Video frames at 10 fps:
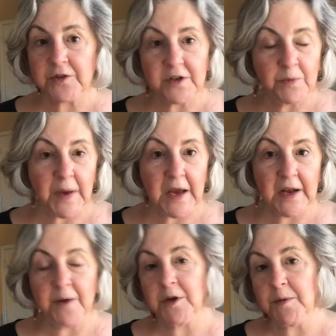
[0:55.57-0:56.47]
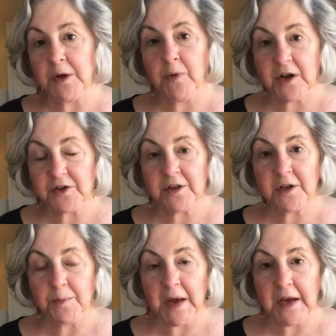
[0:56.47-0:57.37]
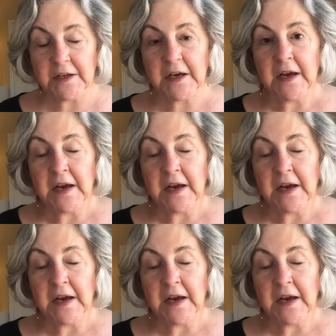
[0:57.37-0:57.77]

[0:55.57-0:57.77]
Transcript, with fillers: the debate. I'm going to be watching the debate.